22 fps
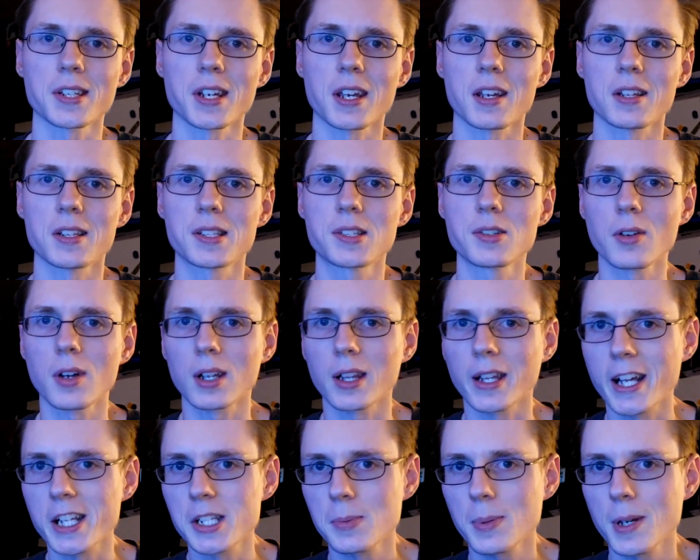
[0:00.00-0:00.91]
I can still get
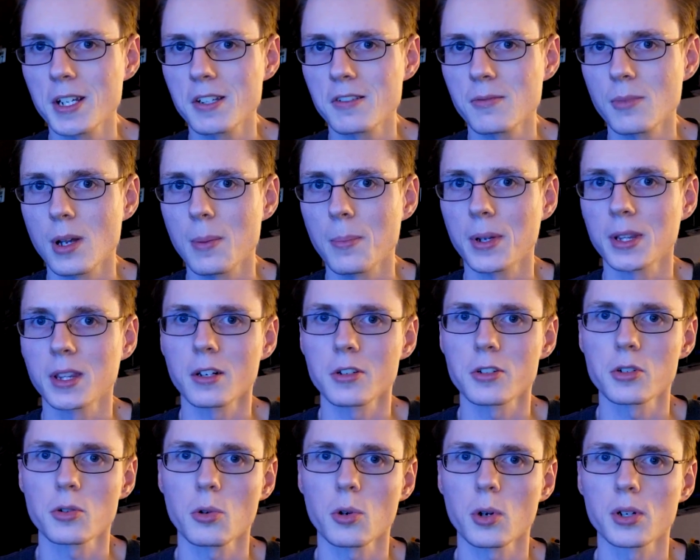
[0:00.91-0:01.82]
Let's Plays for me, but they're
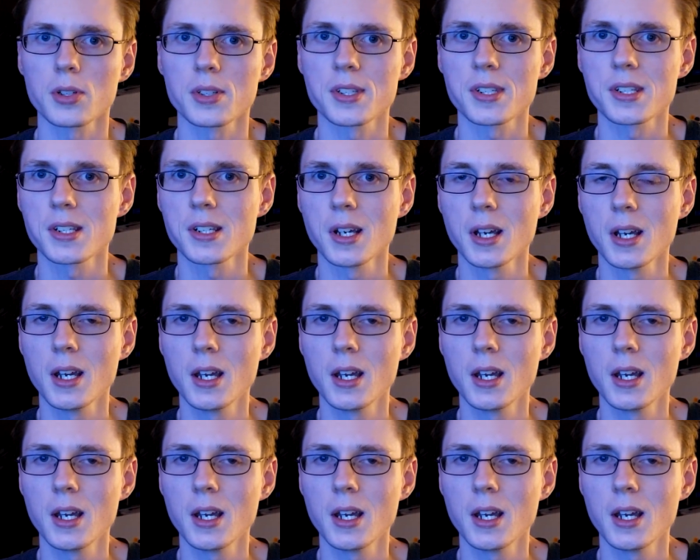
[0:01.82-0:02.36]
shorts,